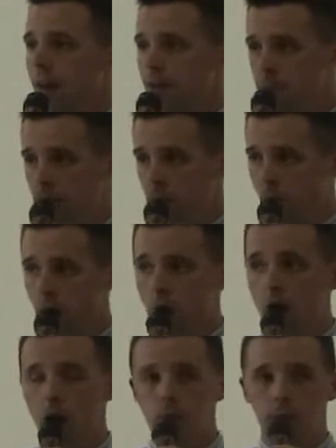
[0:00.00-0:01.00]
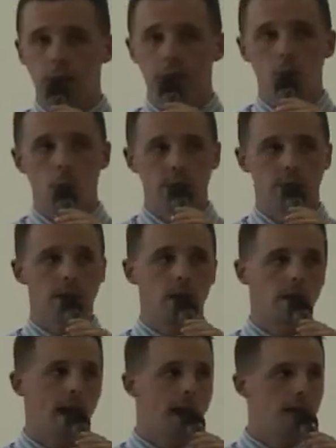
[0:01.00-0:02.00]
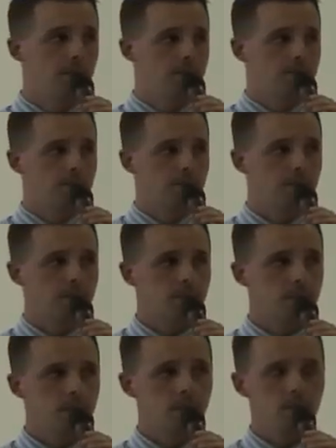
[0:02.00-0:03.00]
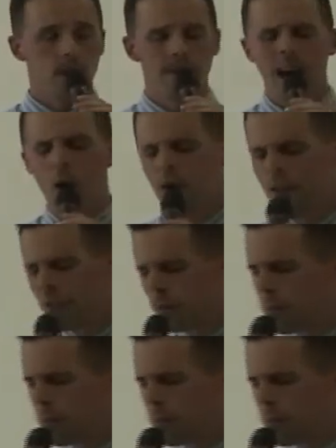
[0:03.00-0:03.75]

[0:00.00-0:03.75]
and they must walk humbly with their God. Now, if we